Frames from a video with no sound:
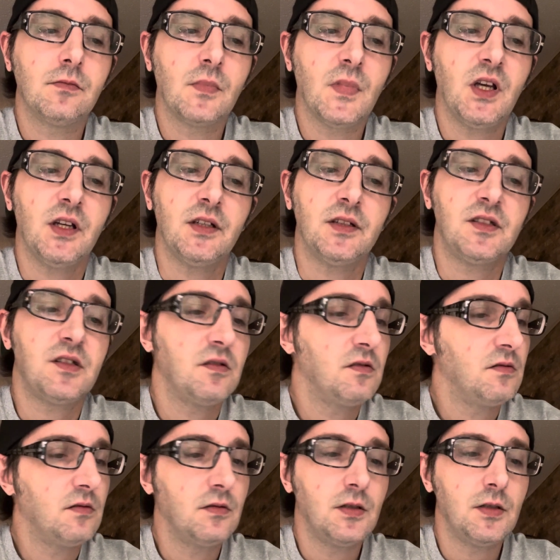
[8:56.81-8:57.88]
because
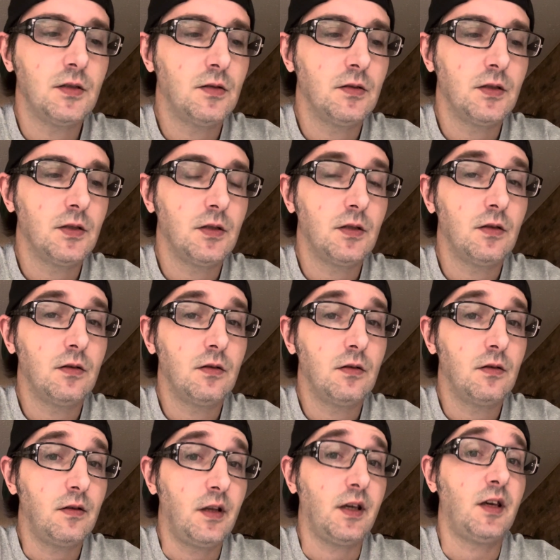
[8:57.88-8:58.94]

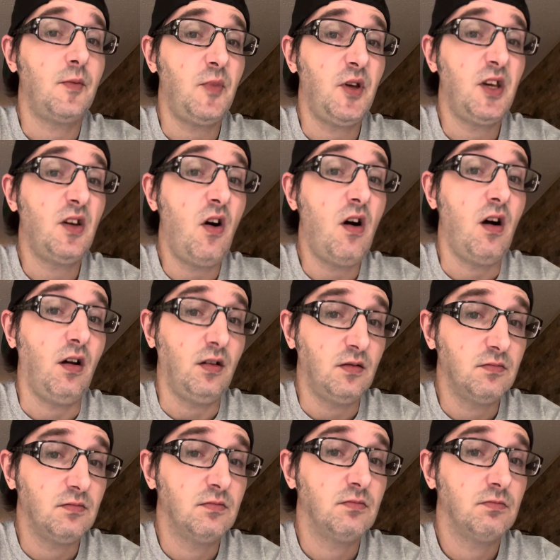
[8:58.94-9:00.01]
they could be gone
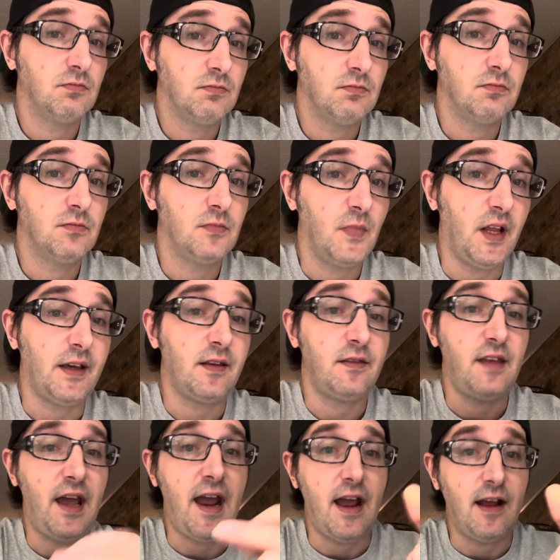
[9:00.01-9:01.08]
like
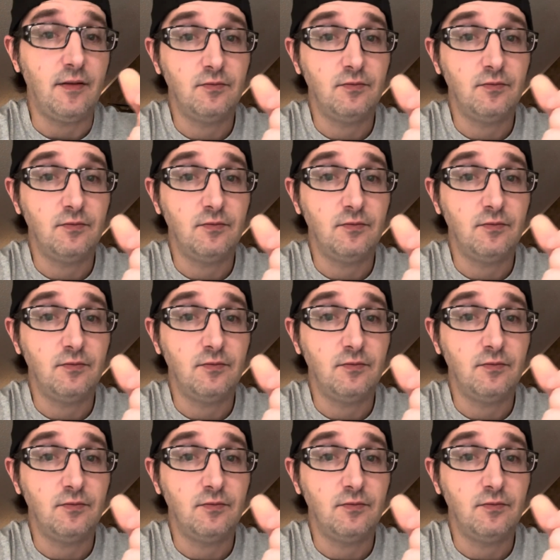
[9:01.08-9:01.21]
that.